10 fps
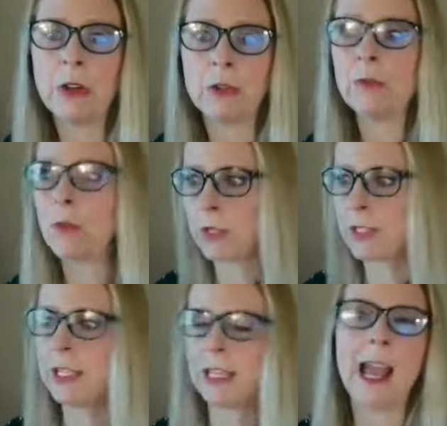
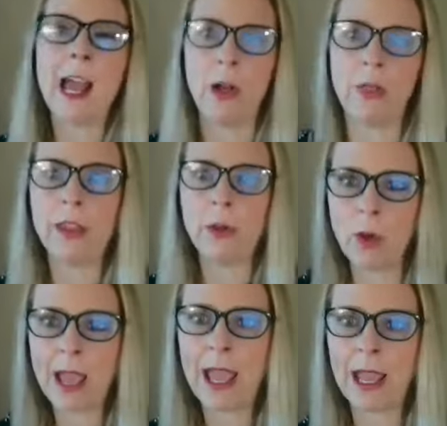divorcing in a healthy
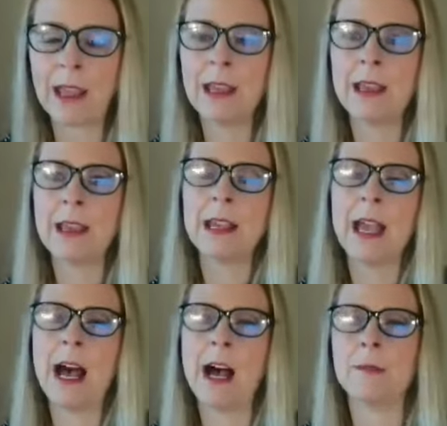way.
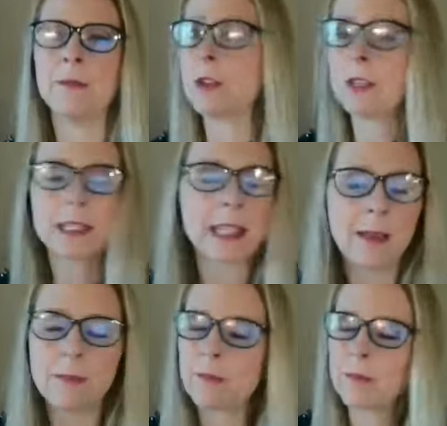So the
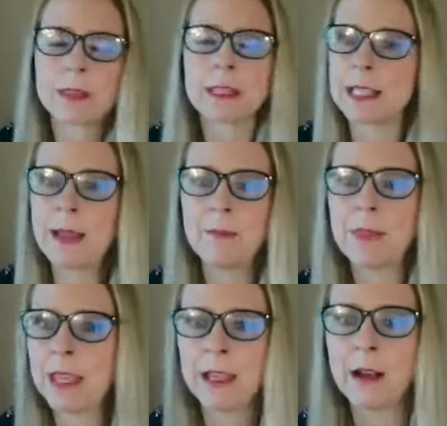same
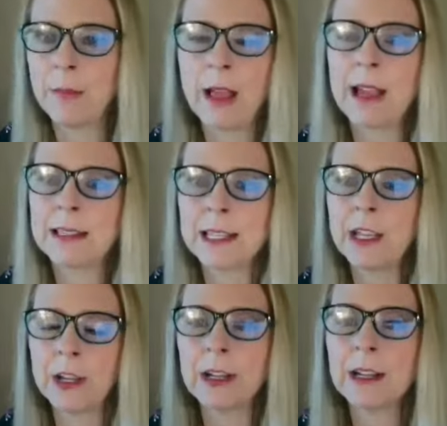thing applies
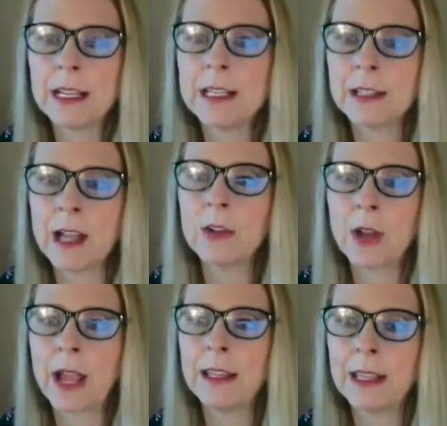here, is not
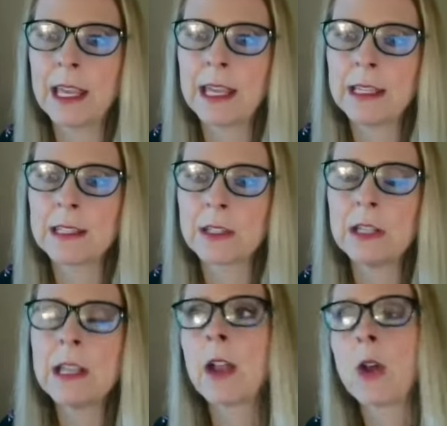dragging the kids
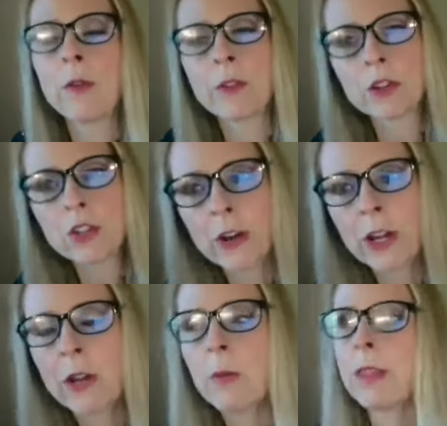to, not
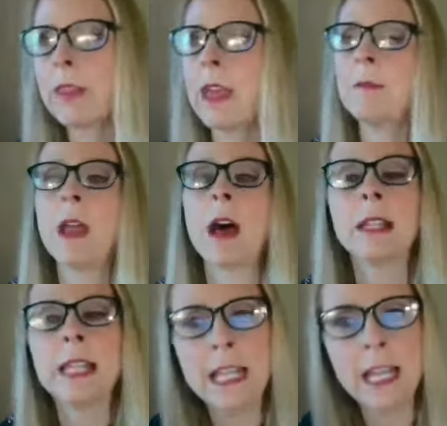oversharing with them, not
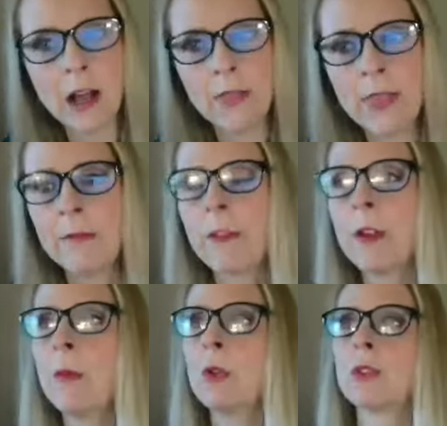leaning on them for
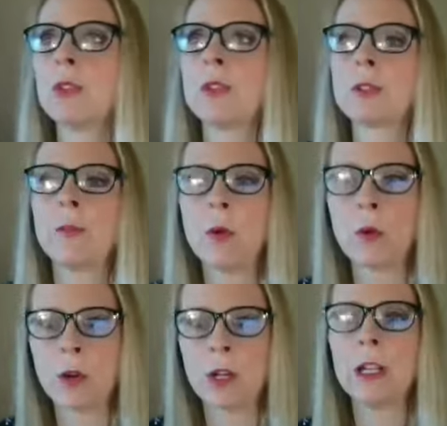emotional
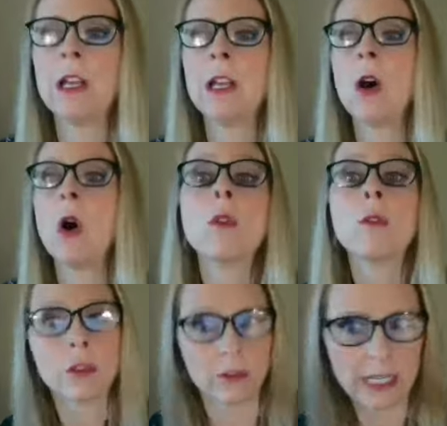support,
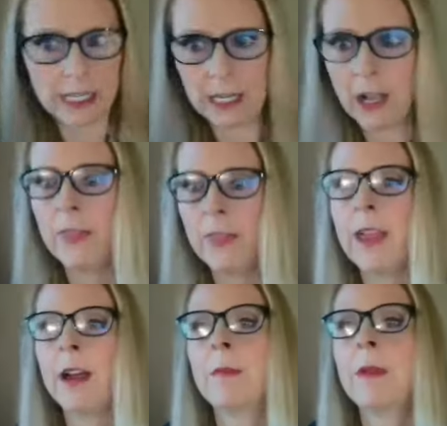over leaning on
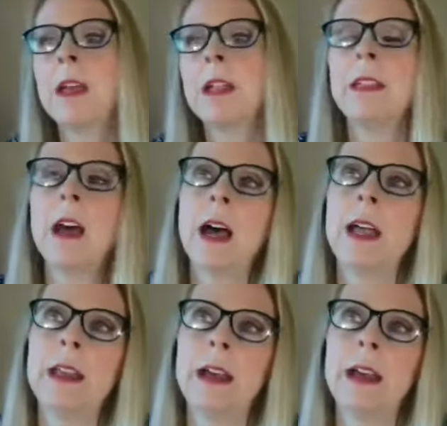them, not,